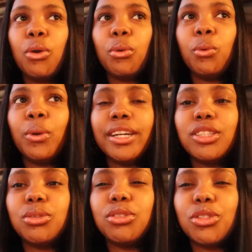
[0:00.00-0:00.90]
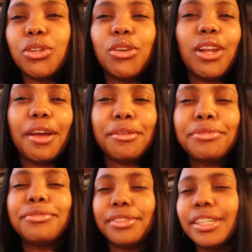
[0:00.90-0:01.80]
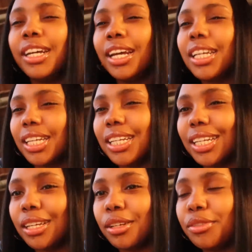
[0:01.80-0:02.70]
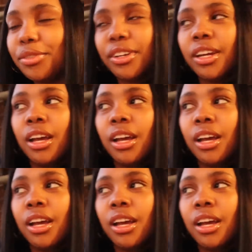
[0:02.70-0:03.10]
way to enjoy your life can give.